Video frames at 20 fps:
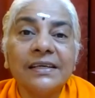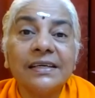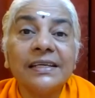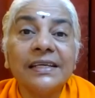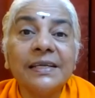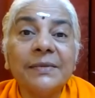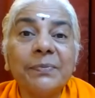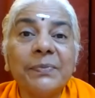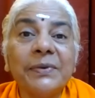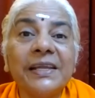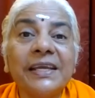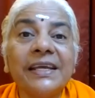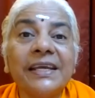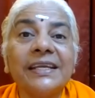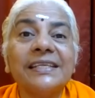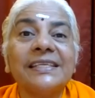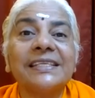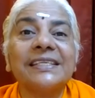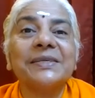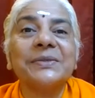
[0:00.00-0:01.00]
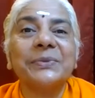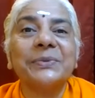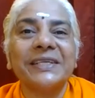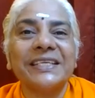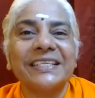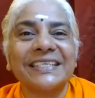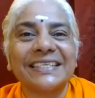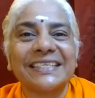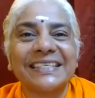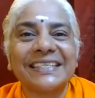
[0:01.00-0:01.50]
replayed
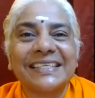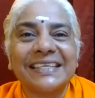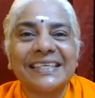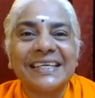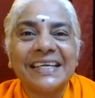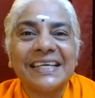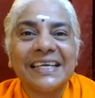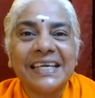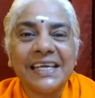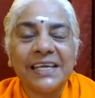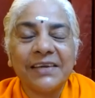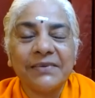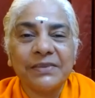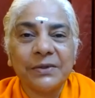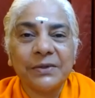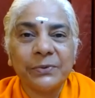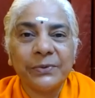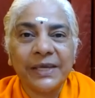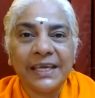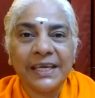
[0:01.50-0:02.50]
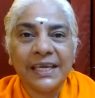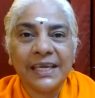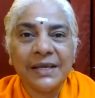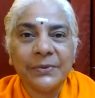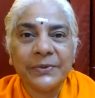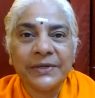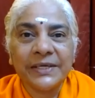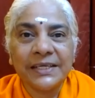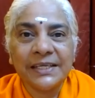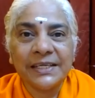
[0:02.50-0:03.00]
version. If the
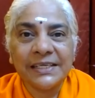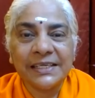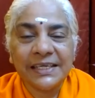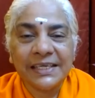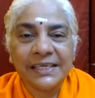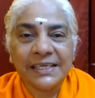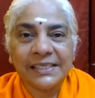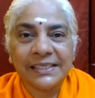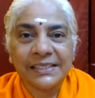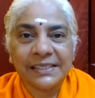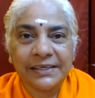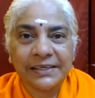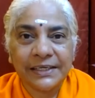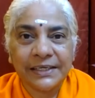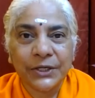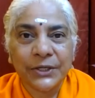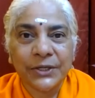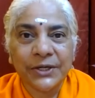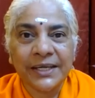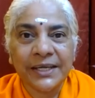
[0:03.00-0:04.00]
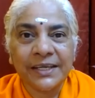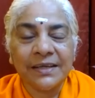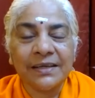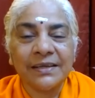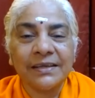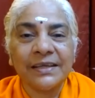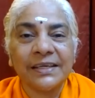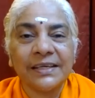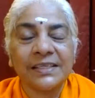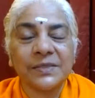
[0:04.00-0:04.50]
waking world is
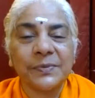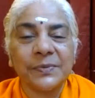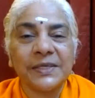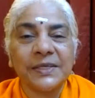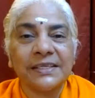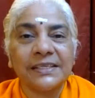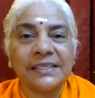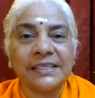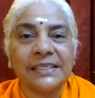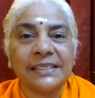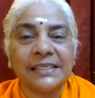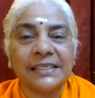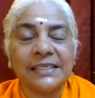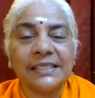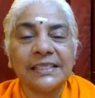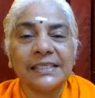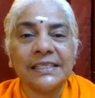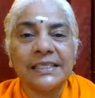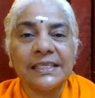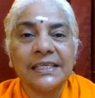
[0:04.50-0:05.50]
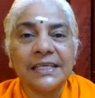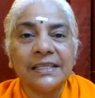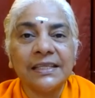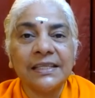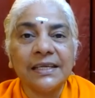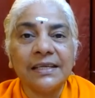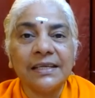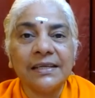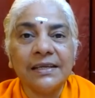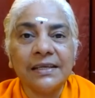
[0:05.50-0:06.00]
recording experiences,
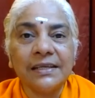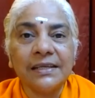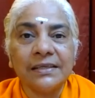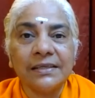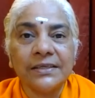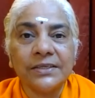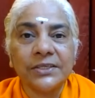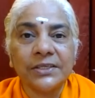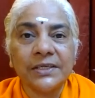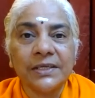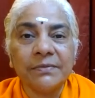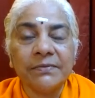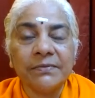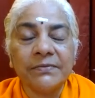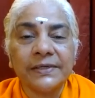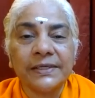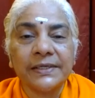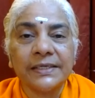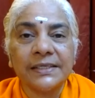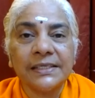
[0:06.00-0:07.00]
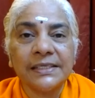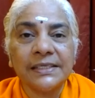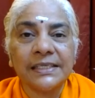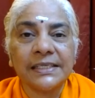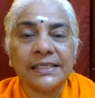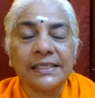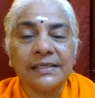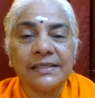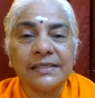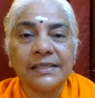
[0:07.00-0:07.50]
then in the dream world,
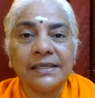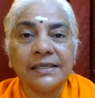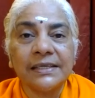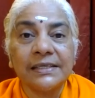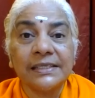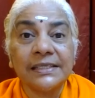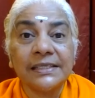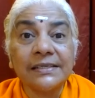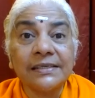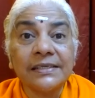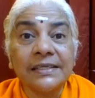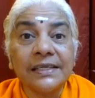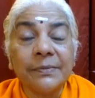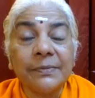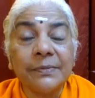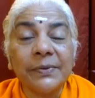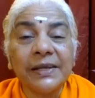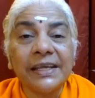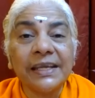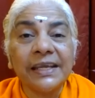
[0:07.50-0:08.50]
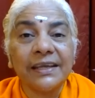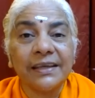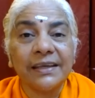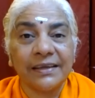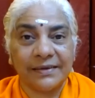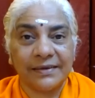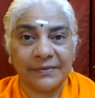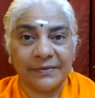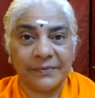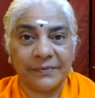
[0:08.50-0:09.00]
there is a replay.
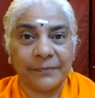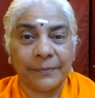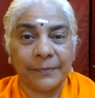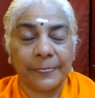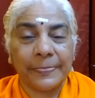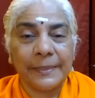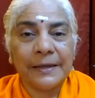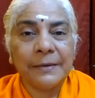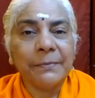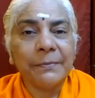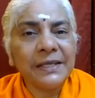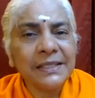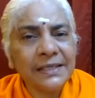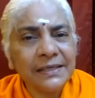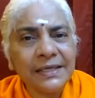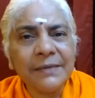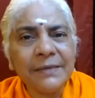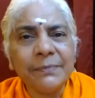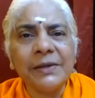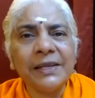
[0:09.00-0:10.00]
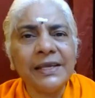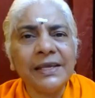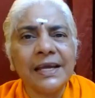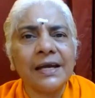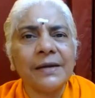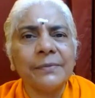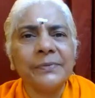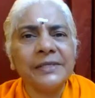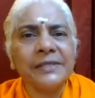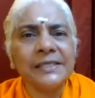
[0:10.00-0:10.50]
But the replay
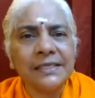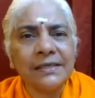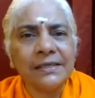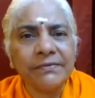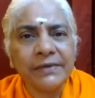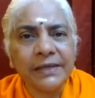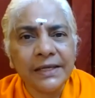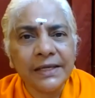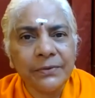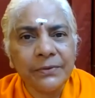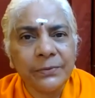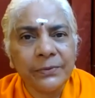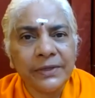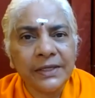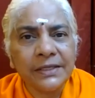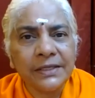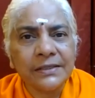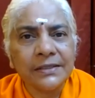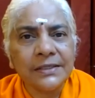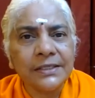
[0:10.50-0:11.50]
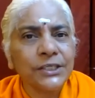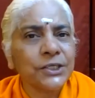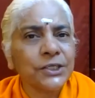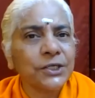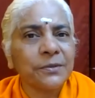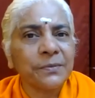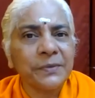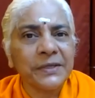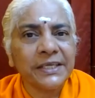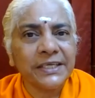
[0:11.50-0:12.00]
happens in a very weird
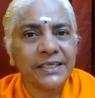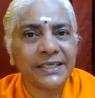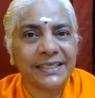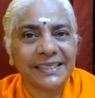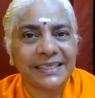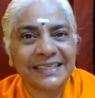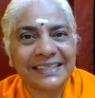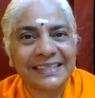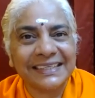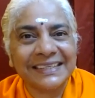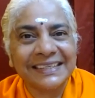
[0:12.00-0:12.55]
combination.